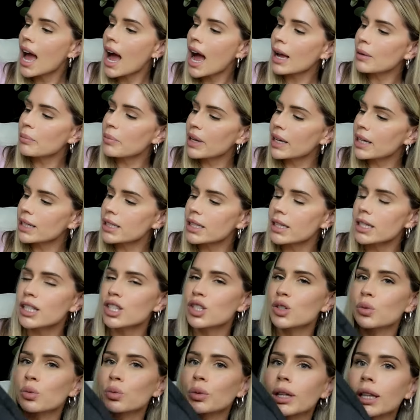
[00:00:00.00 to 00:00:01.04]
I picked
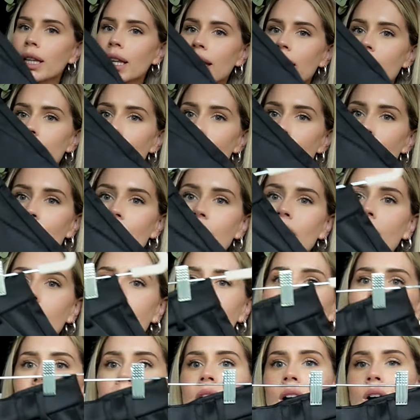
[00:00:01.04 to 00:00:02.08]
this really thick
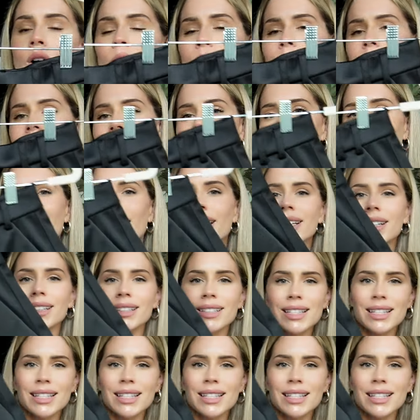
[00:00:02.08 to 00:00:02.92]
almost like a